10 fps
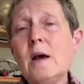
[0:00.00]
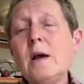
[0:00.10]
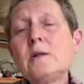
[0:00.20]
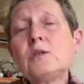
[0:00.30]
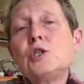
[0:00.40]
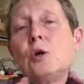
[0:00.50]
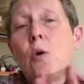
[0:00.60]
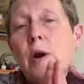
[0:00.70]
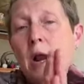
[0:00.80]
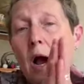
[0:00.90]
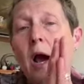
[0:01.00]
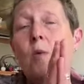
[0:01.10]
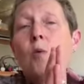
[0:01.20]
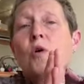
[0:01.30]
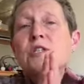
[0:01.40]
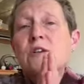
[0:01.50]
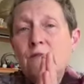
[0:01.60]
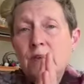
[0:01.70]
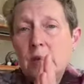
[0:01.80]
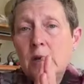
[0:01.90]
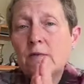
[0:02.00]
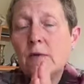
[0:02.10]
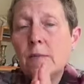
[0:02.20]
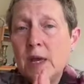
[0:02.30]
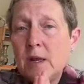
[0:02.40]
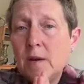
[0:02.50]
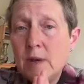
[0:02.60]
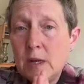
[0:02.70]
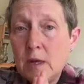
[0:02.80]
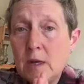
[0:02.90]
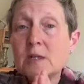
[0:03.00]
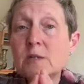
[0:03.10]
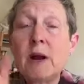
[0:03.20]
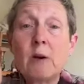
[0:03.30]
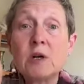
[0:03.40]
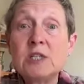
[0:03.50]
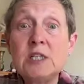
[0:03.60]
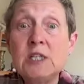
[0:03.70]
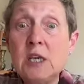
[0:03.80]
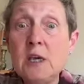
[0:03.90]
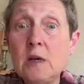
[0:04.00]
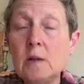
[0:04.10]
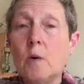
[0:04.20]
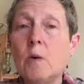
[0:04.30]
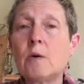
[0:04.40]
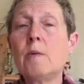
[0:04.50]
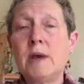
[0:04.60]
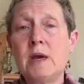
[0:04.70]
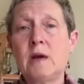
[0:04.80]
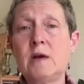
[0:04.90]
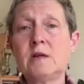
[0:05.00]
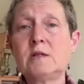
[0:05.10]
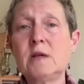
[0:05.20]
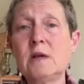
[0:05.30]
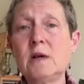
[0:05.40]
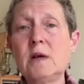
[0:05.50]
and sorry, I was a vegan for many, many years, but I was still on omegas.